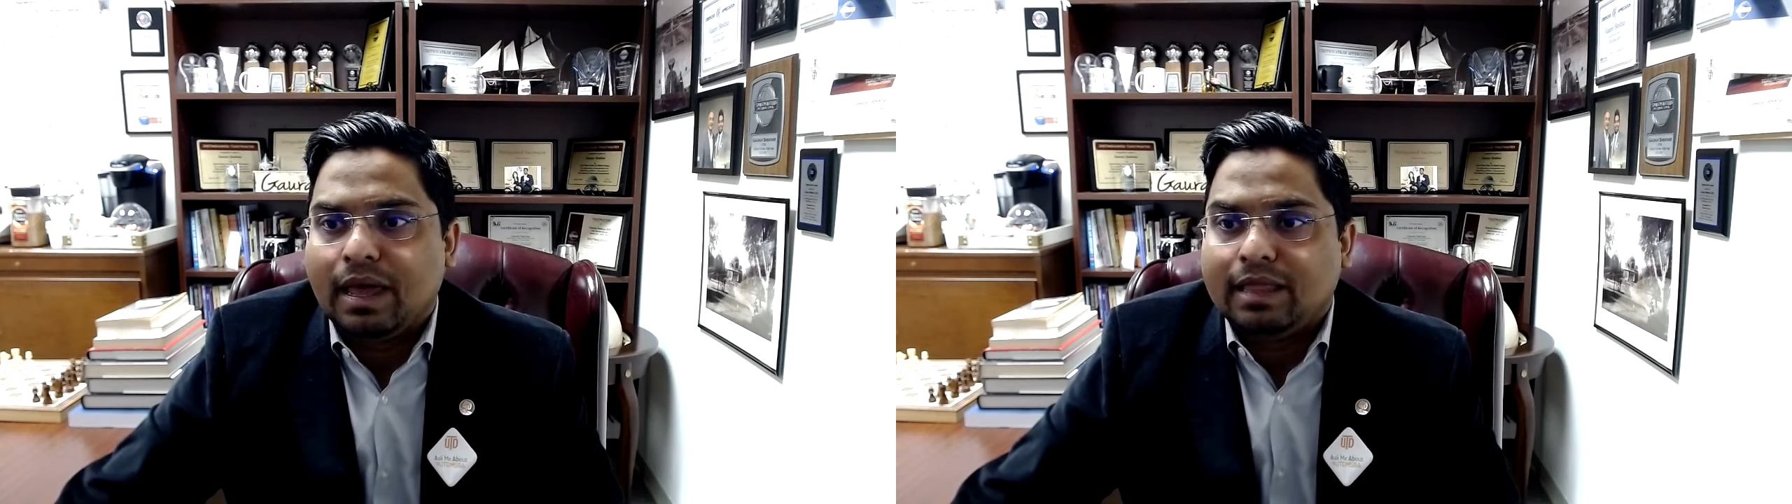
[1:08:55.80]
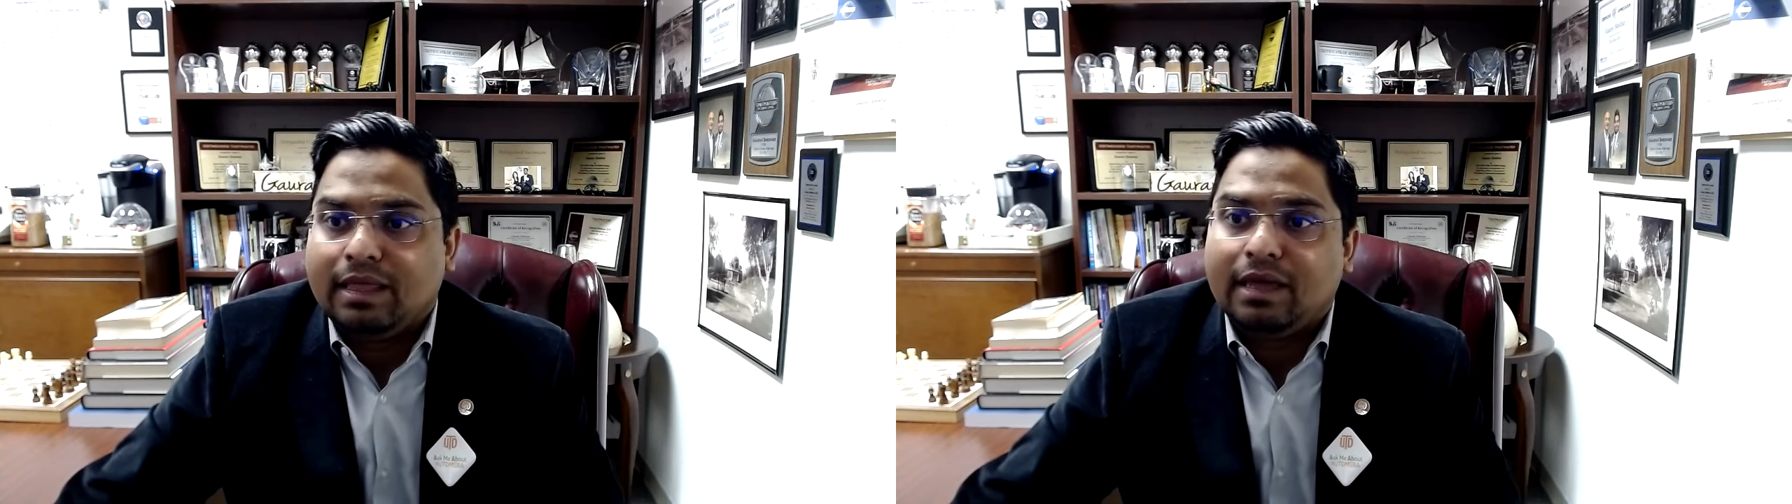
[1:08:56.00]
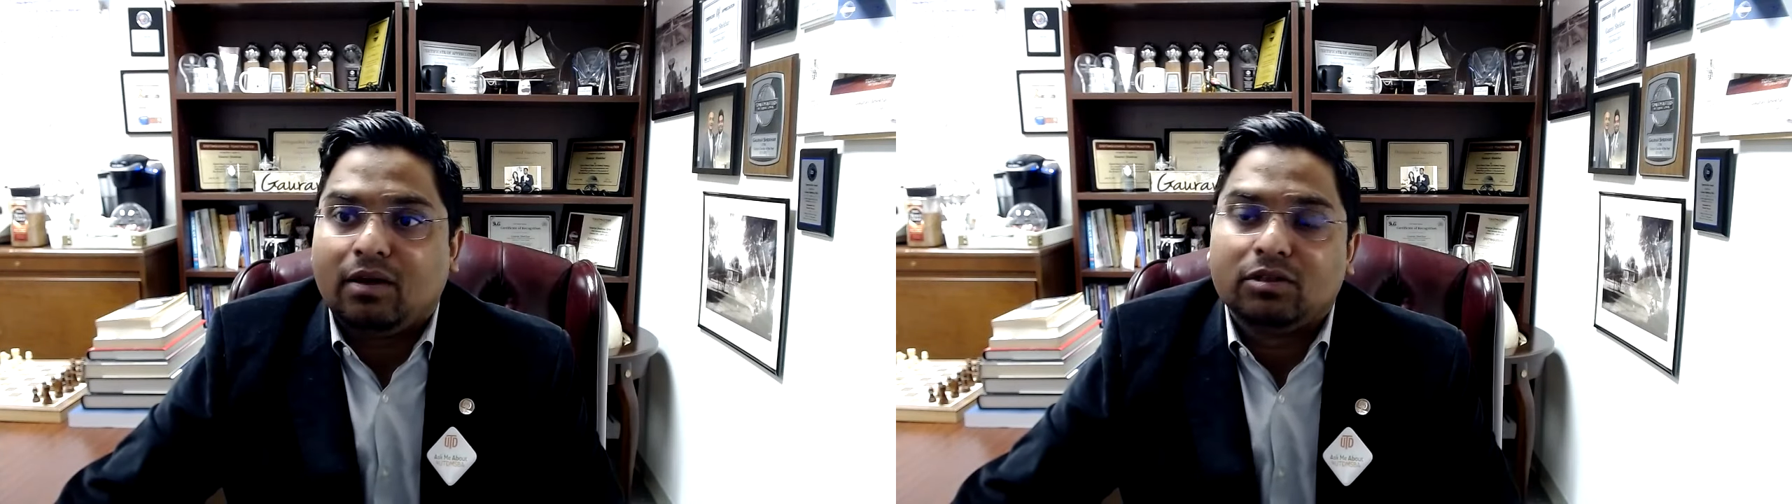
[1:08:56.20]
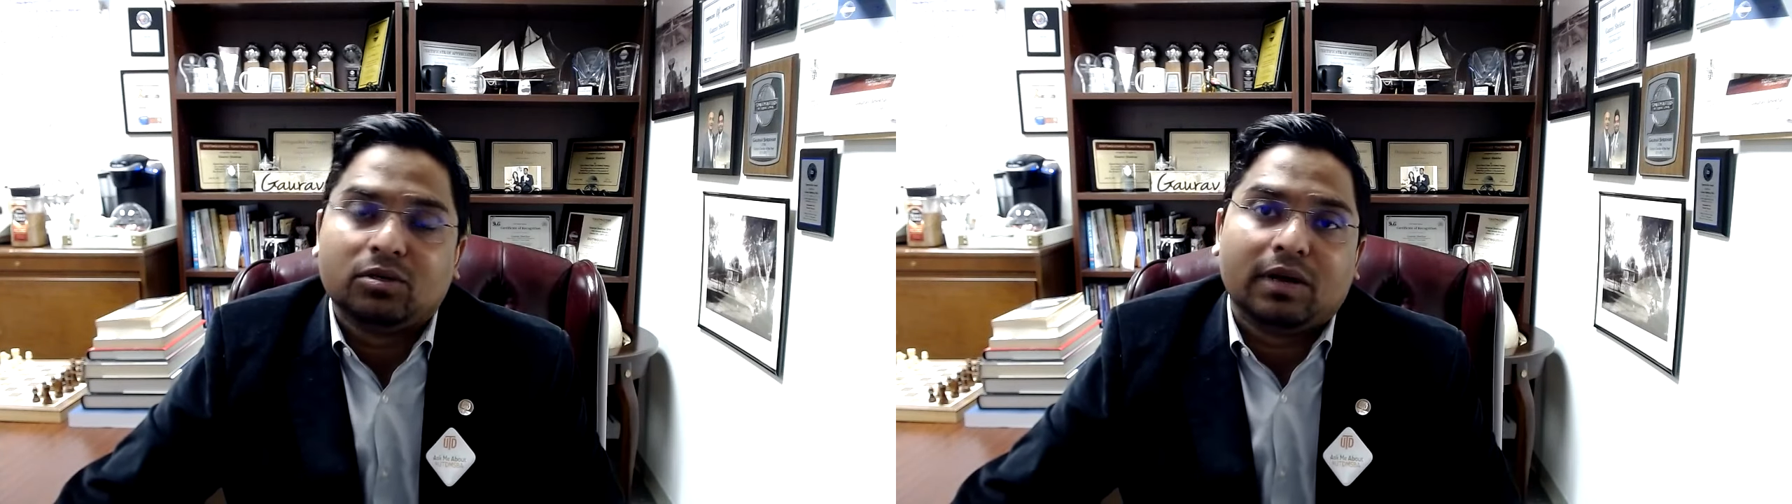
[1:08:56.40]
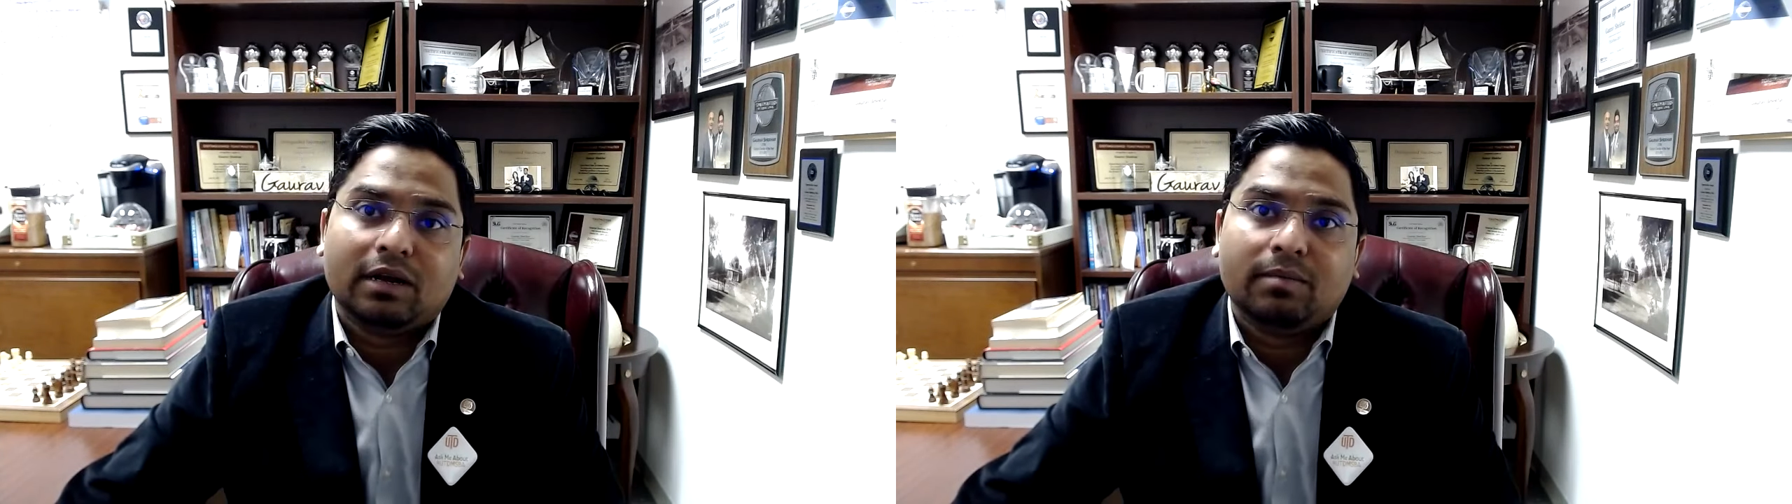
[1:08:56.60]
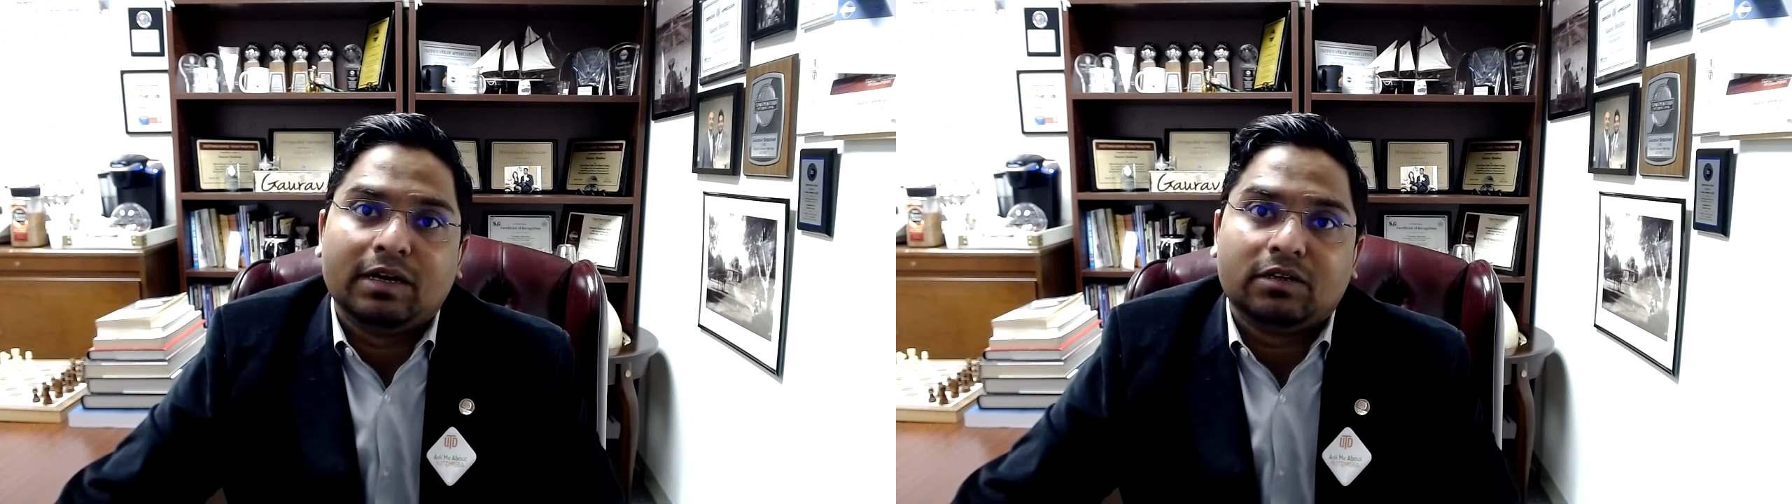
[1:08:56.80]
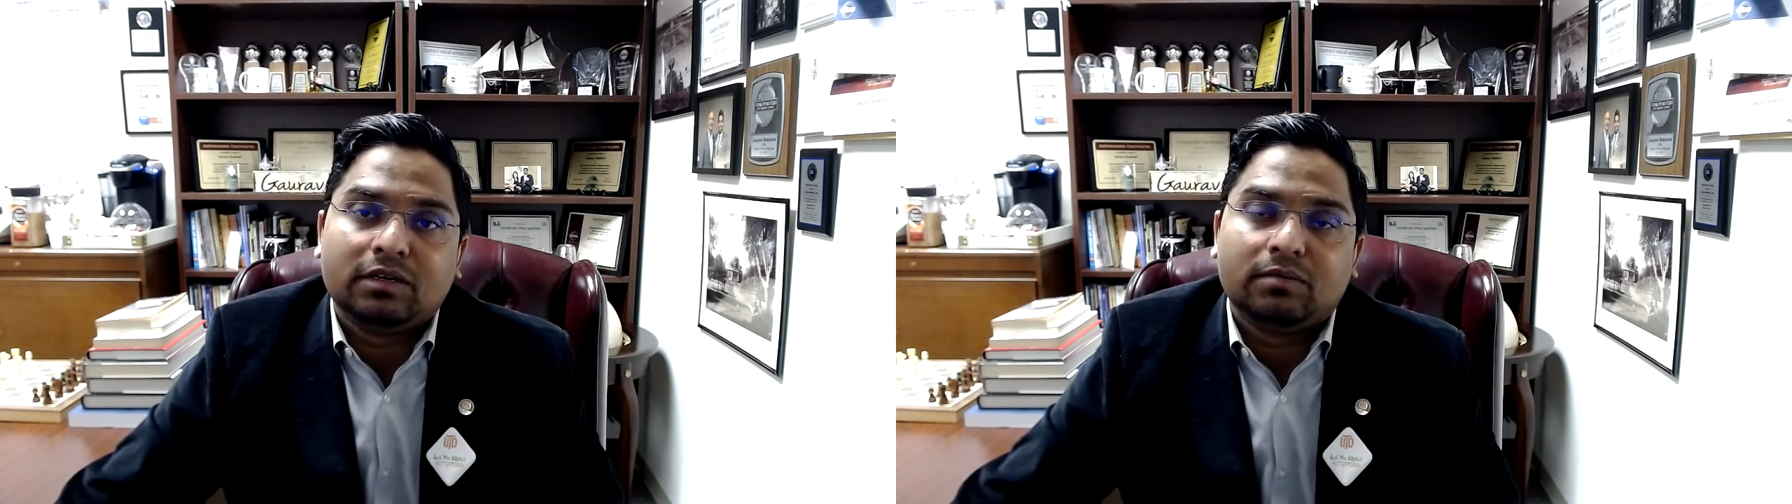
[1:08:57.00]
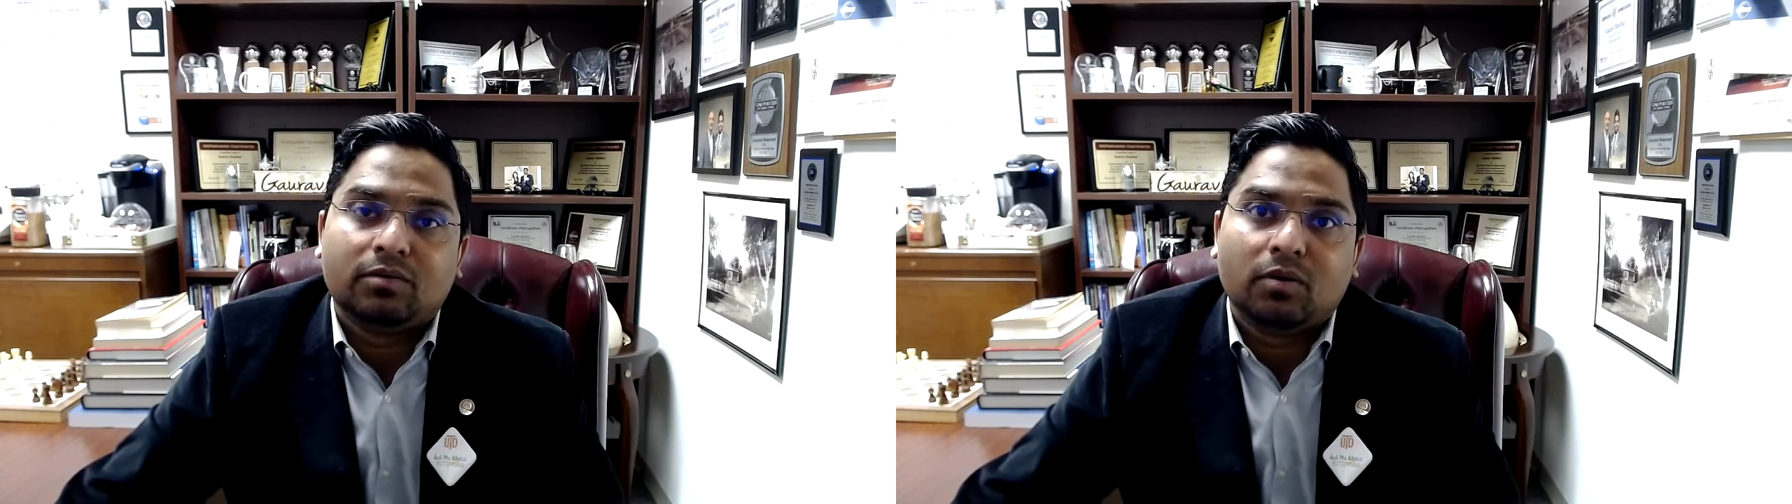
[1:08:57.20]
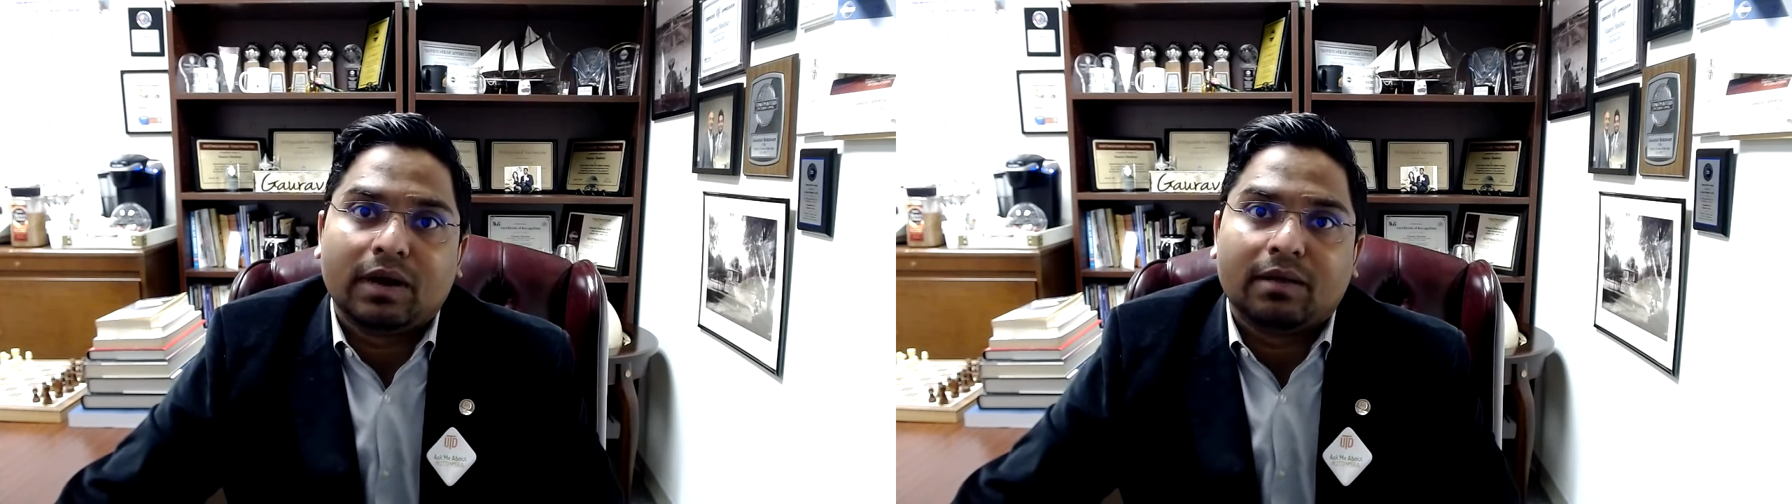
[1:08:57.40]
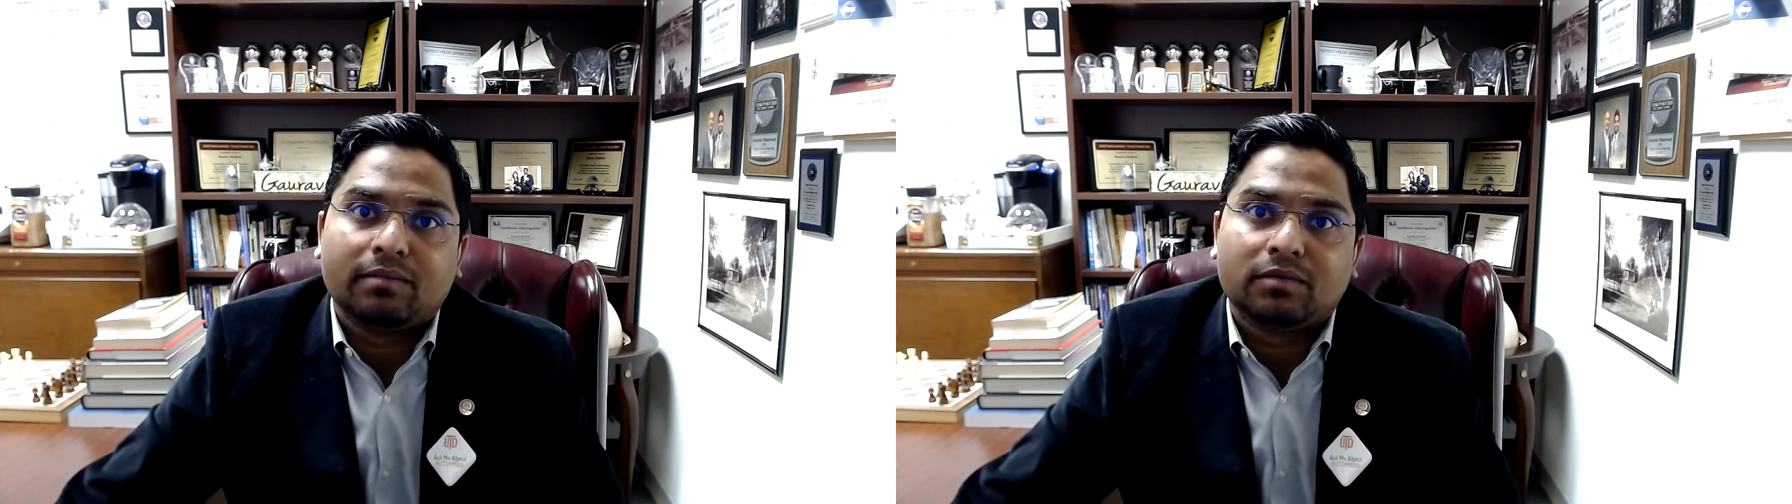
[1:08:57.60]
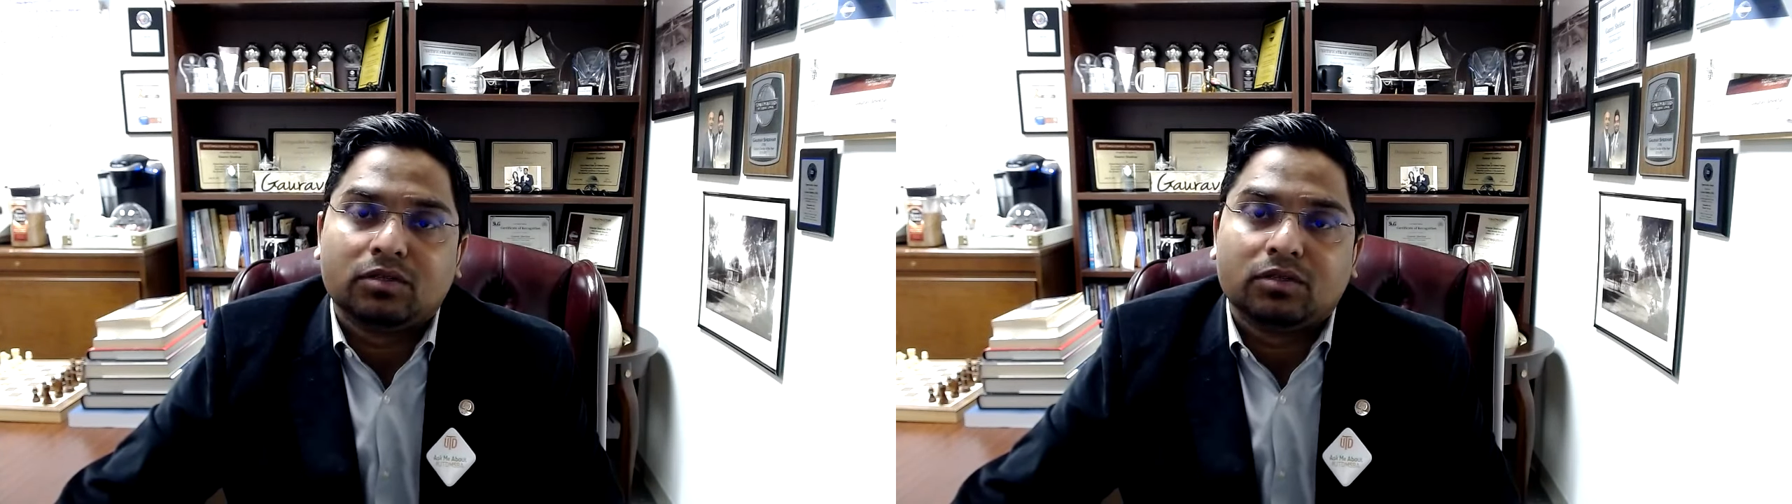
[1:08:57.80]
And they also run a mentoring program.